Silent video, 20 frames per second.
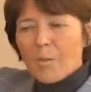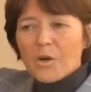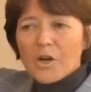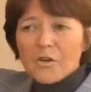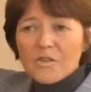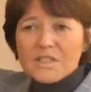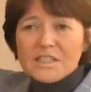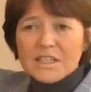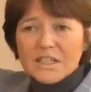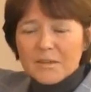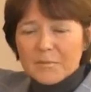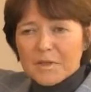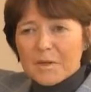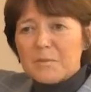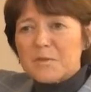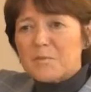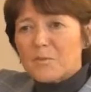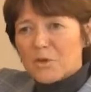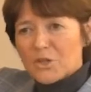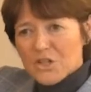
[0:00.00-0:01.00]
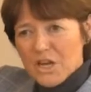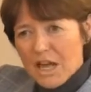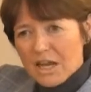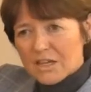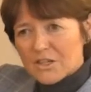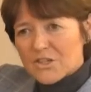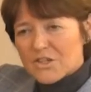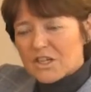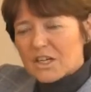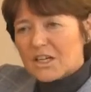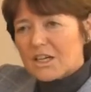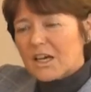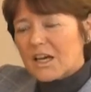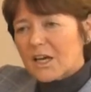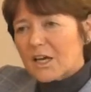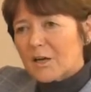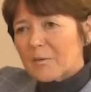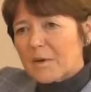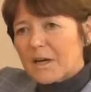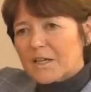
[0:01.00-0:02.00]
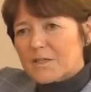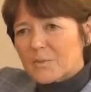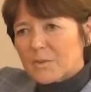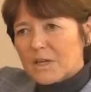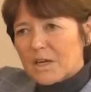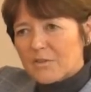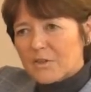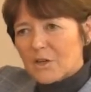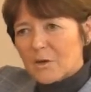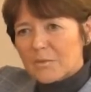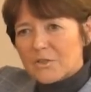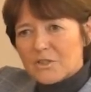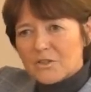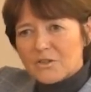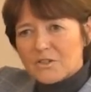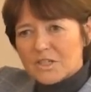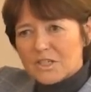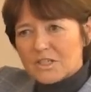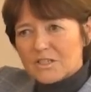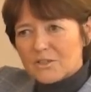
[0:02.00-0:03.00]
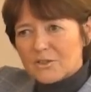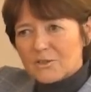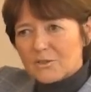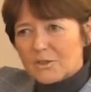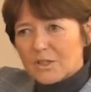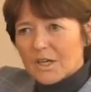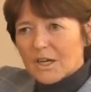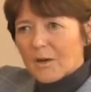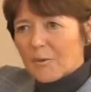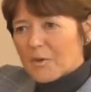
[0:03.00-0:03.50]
Well, obviously it becomes more challenging as we have an opportunity